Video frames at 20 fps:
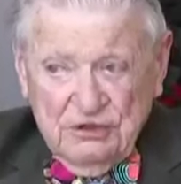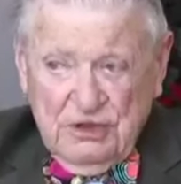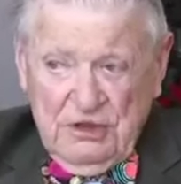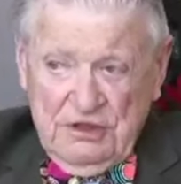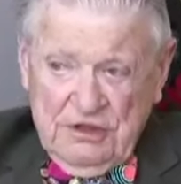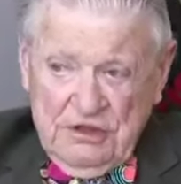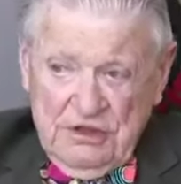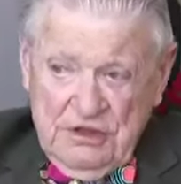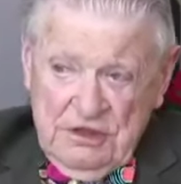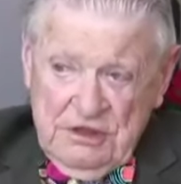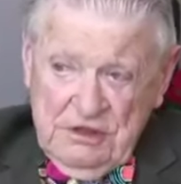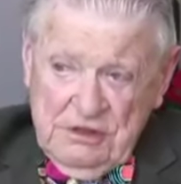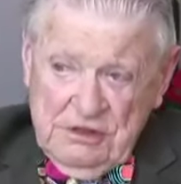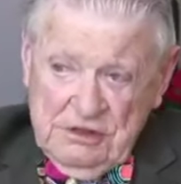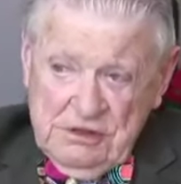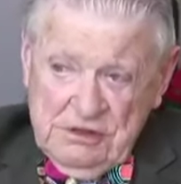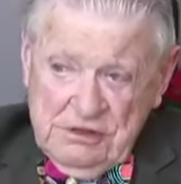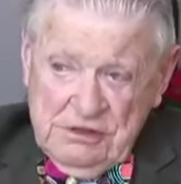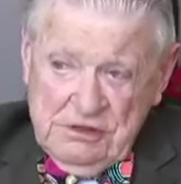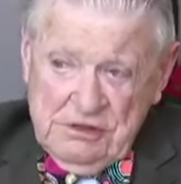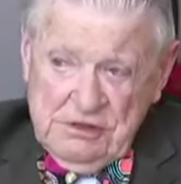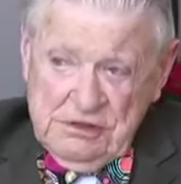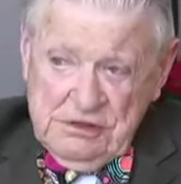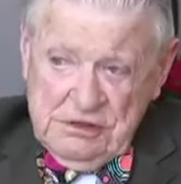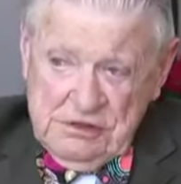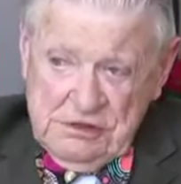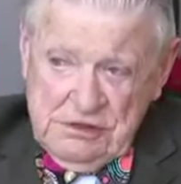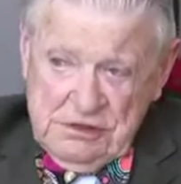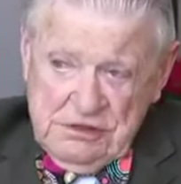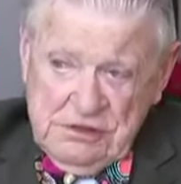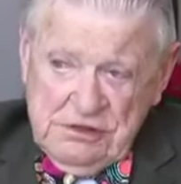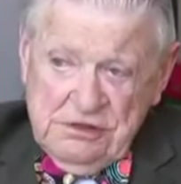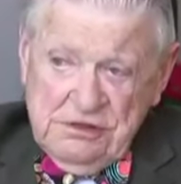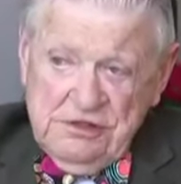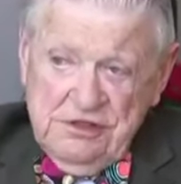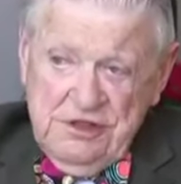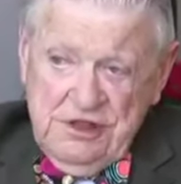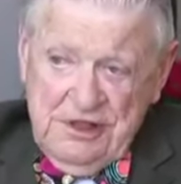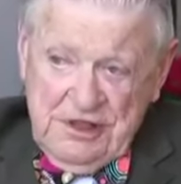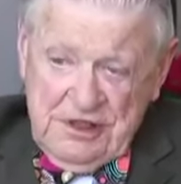doors. Oh, you did.
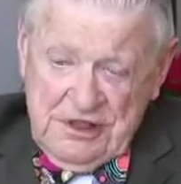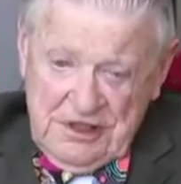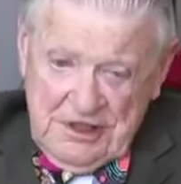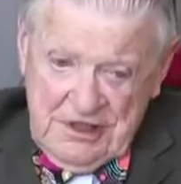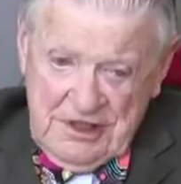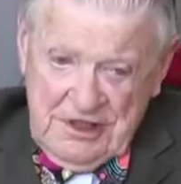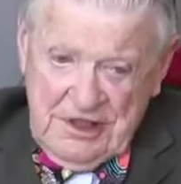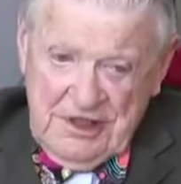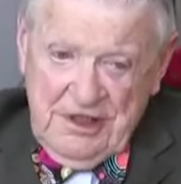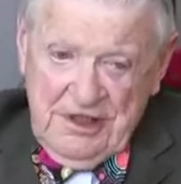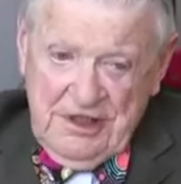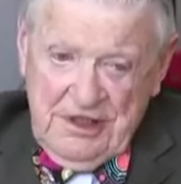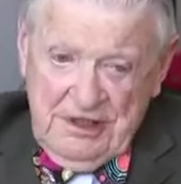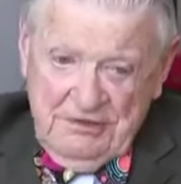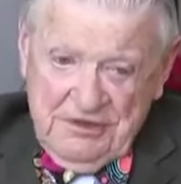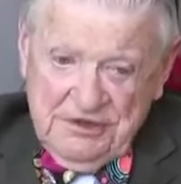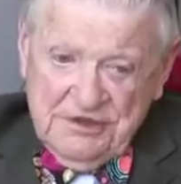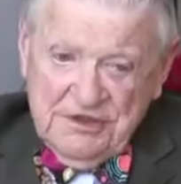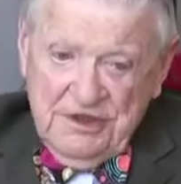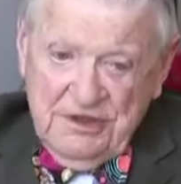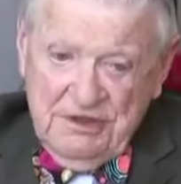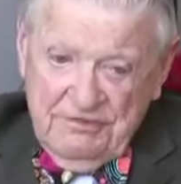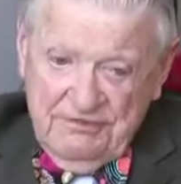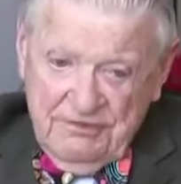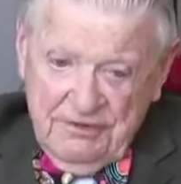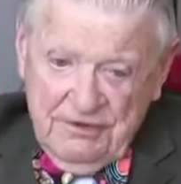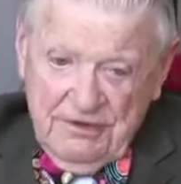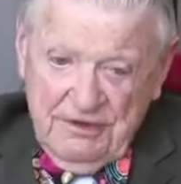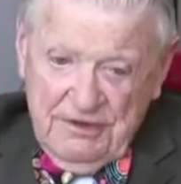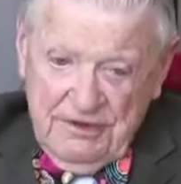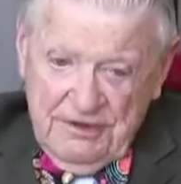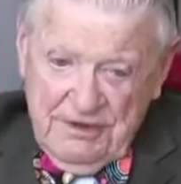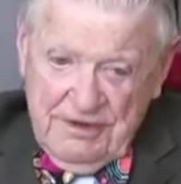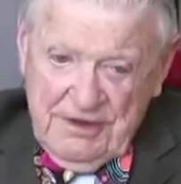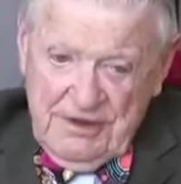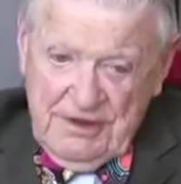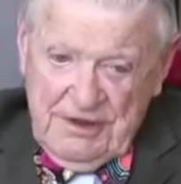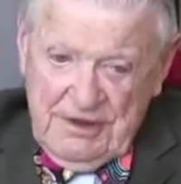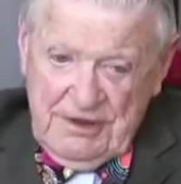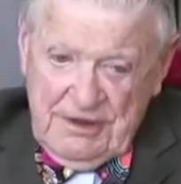Yeah, and I was there for
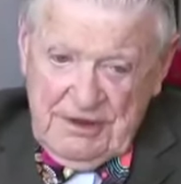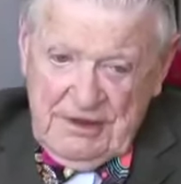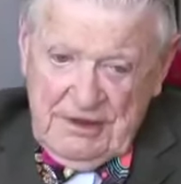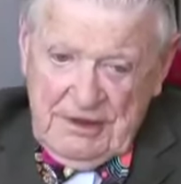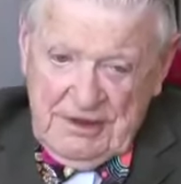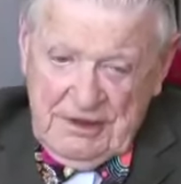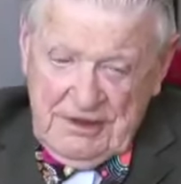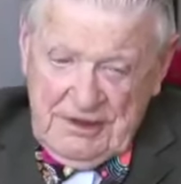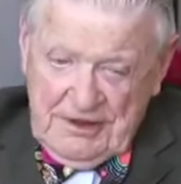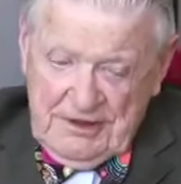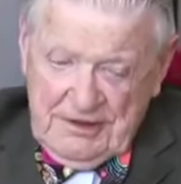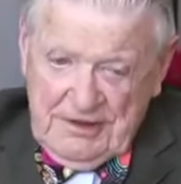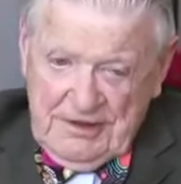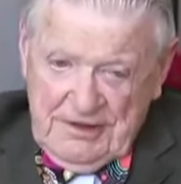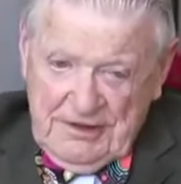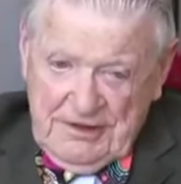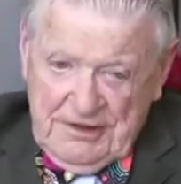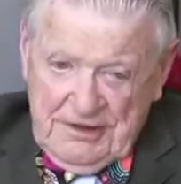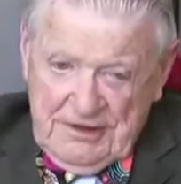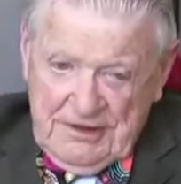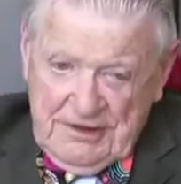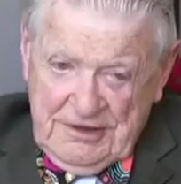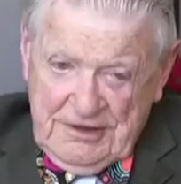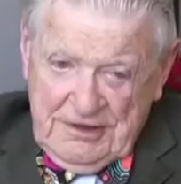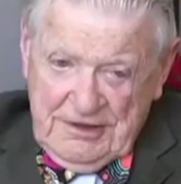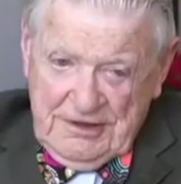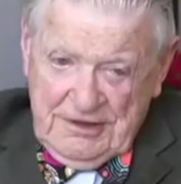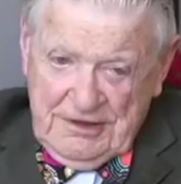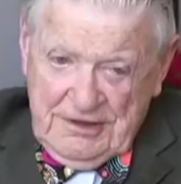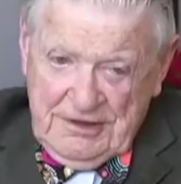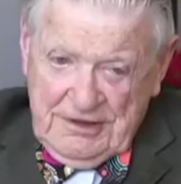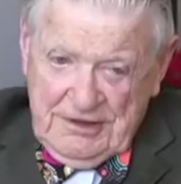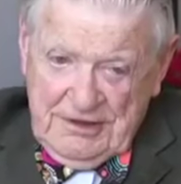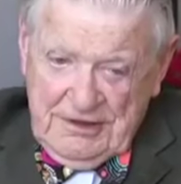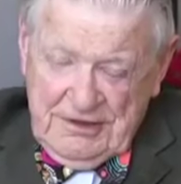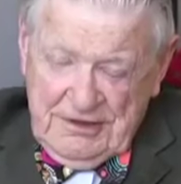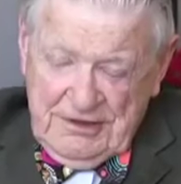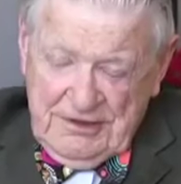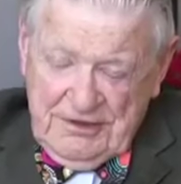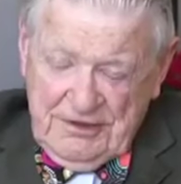uh,
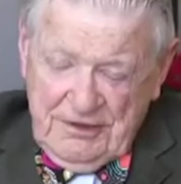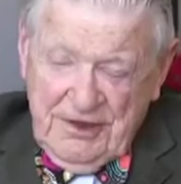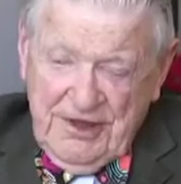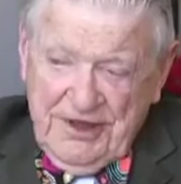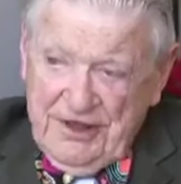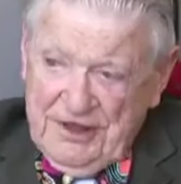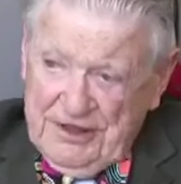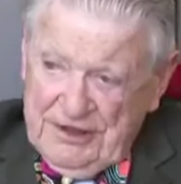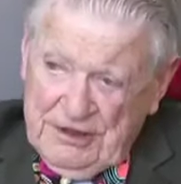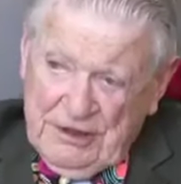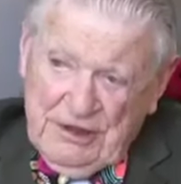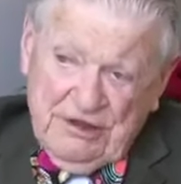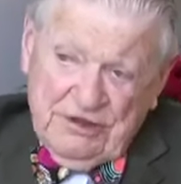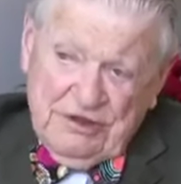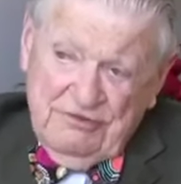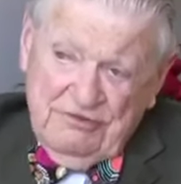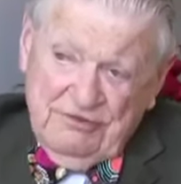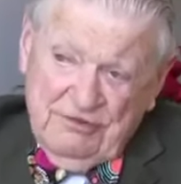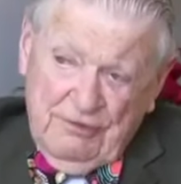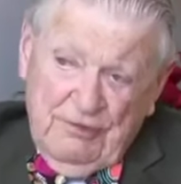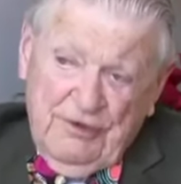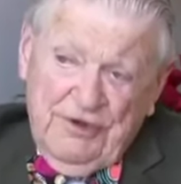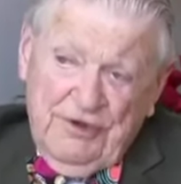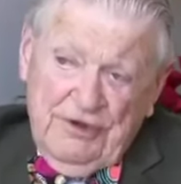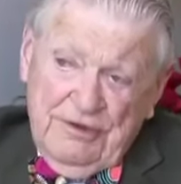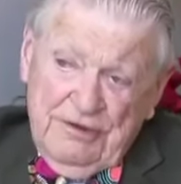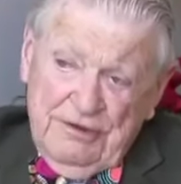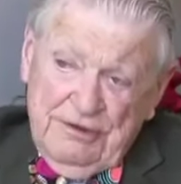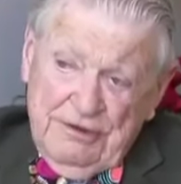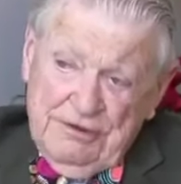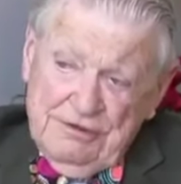until I got claustrophobia.